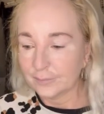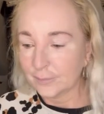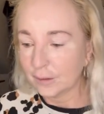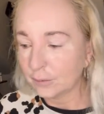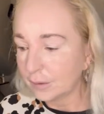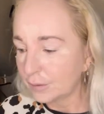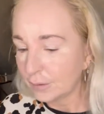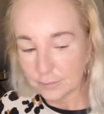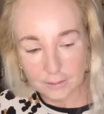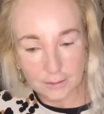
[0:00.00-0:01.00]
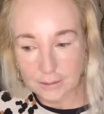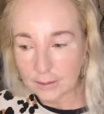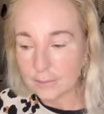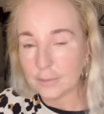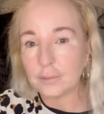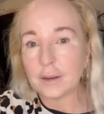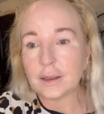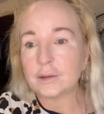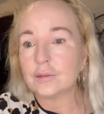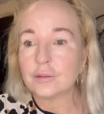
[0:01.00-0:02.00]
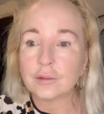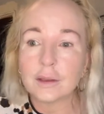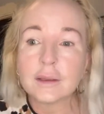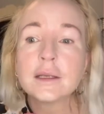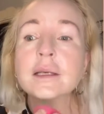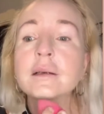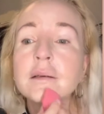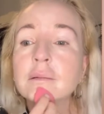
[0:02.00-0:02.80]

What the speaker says: Okie dokie, and then blend all that in.